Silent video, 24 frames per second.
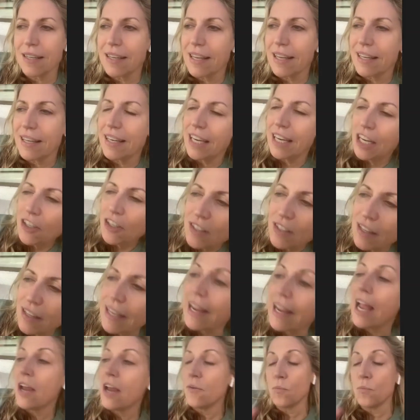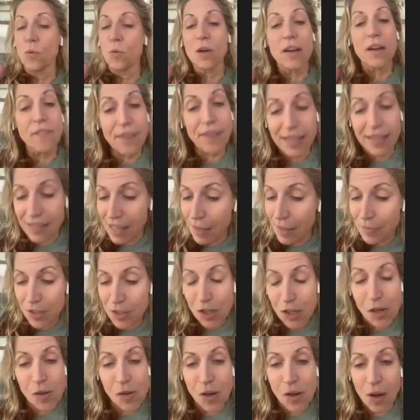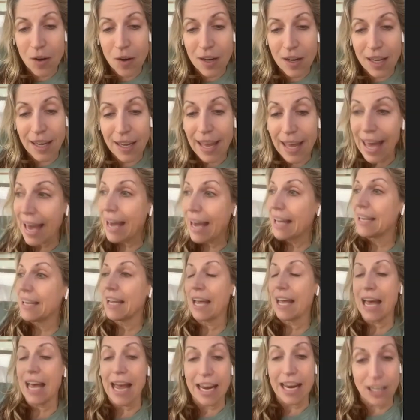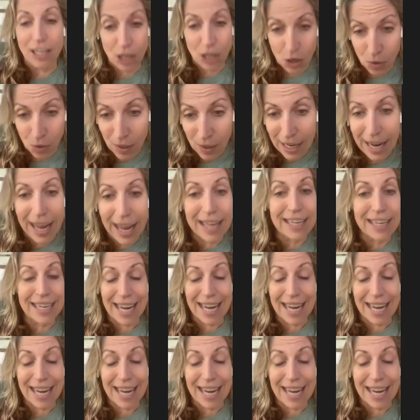here's the thing. I would have had time to do yoga had I known I had an